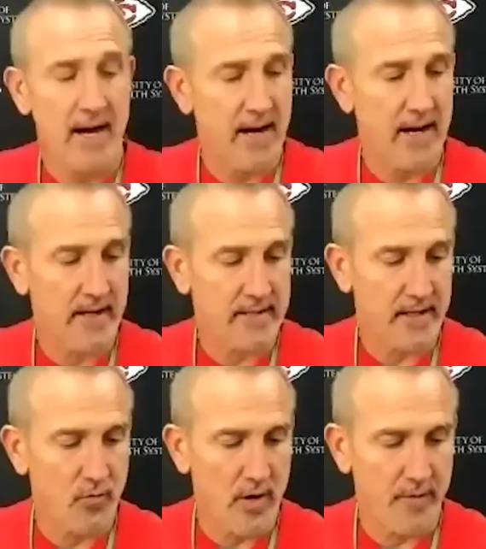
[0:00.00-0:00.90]
I, I, tell
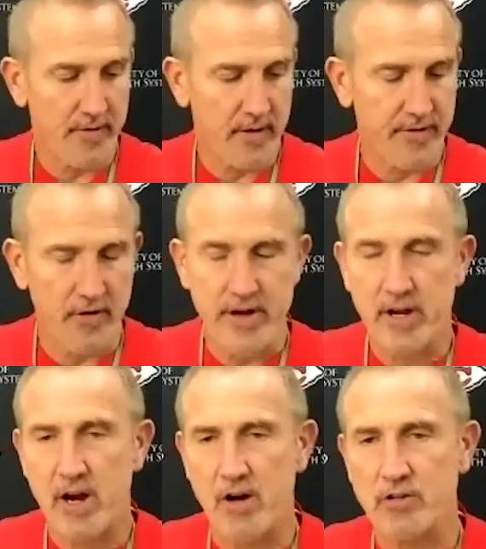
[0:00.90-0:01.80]
you what, very
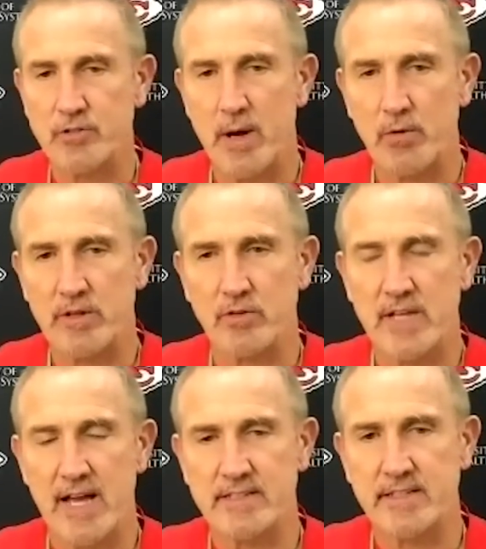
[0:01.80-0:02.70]
encouraged by what those
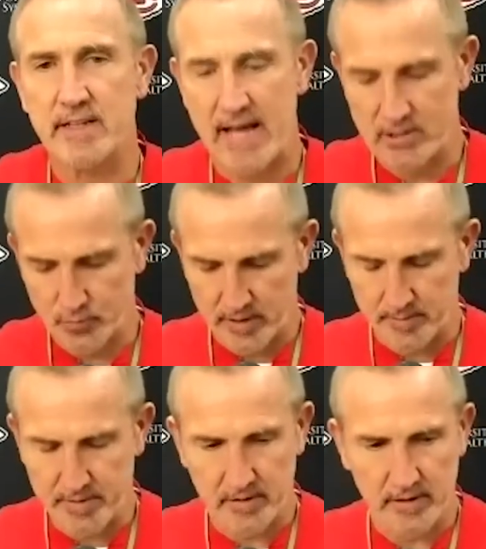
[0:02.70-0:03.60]
guys did last week. I
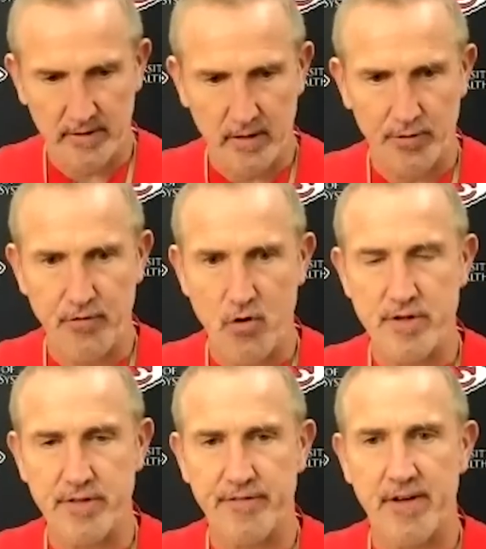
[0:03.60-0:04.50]
mean, look at they were thrown
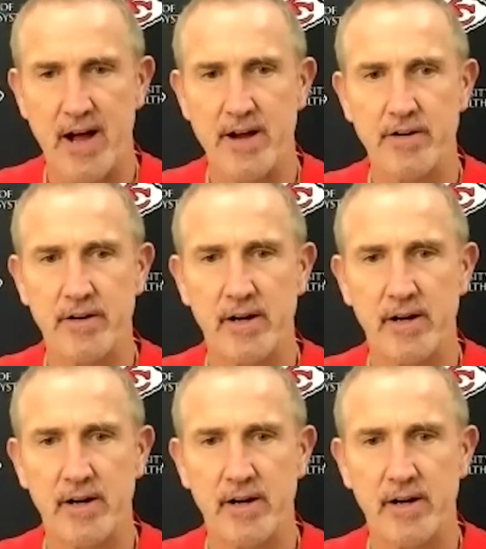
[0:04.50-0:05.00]
in the fire.